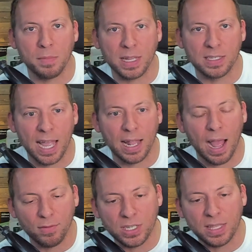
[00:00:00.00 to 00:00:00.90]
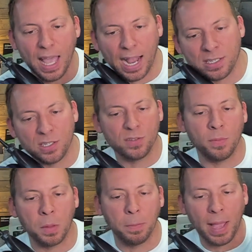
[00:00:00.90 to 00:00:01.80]
It means that obviously the X's
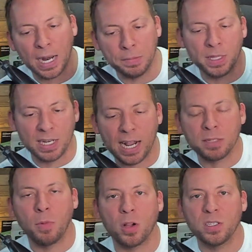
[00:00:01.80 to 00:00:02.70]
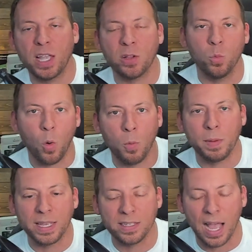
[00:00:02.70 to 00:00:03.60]
from the bottom in the next market cycle won't
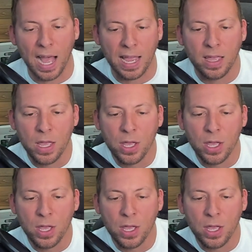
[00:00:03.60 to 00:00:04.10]
be as high.